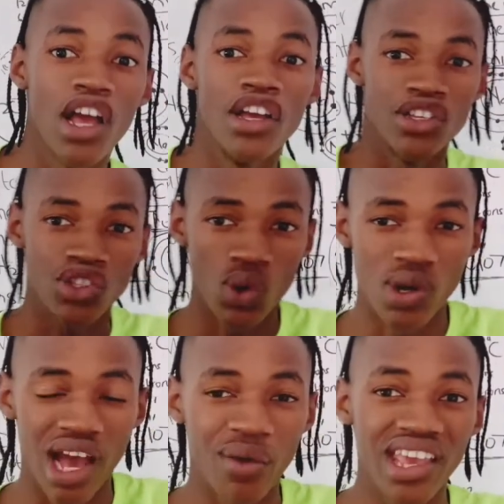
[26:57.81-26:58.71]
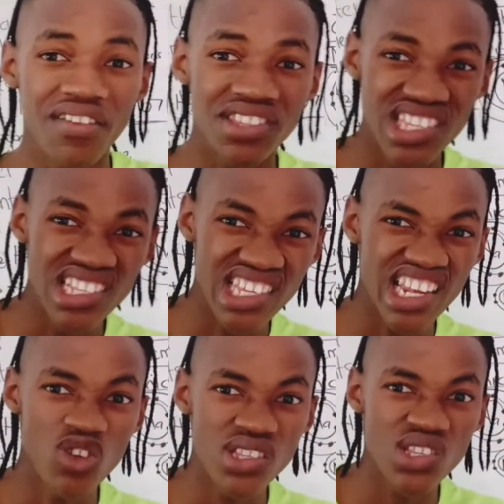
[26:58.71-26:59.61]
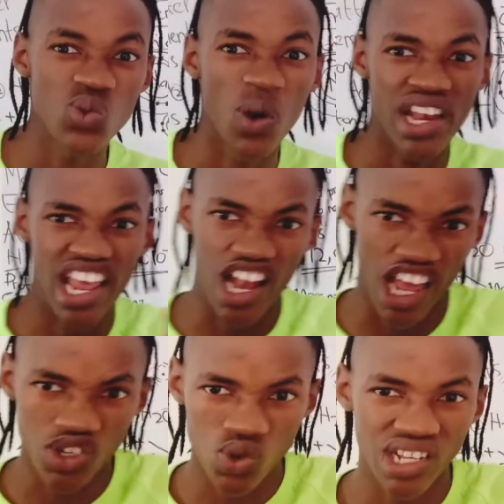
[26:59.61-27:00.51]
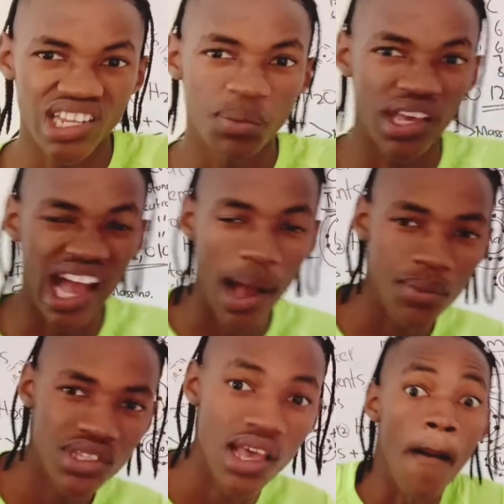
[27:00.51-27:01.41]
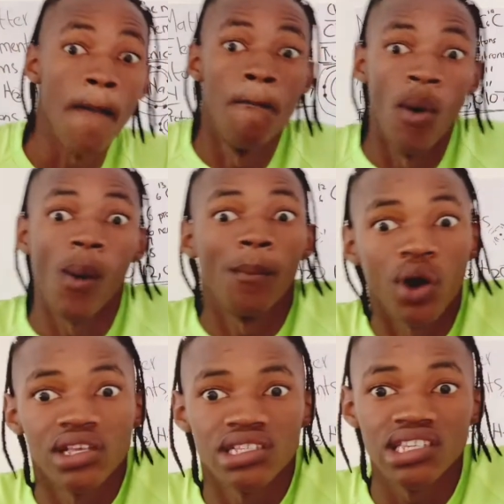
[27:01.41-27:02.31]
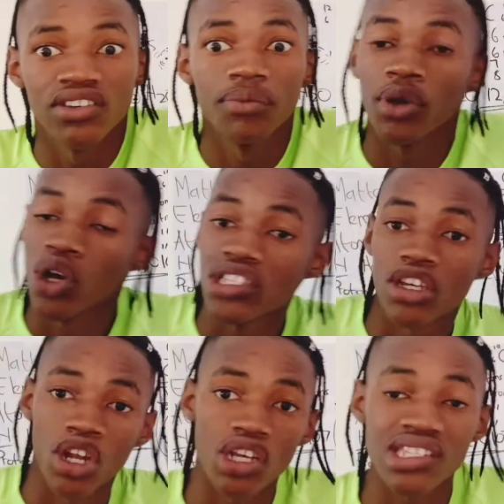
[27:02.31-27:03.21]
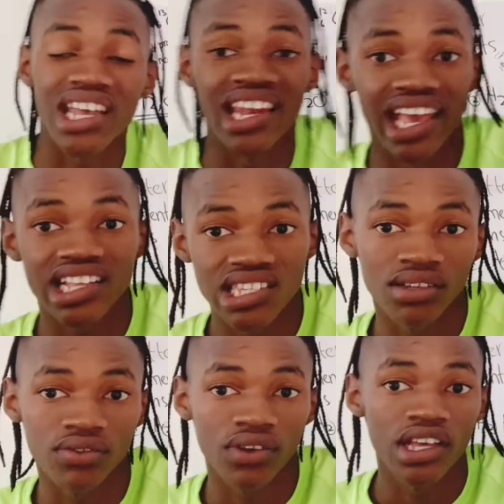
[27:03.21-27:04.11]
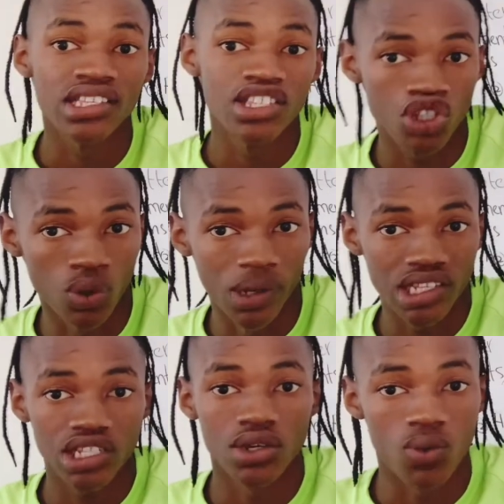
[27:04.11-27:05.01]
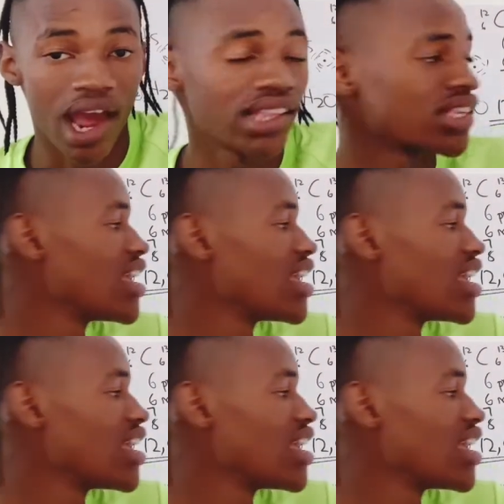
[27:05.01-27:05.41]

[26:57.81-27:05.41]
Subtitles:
So now since it loses 1 electron, it becomes more positive because it lost a negative situation, right?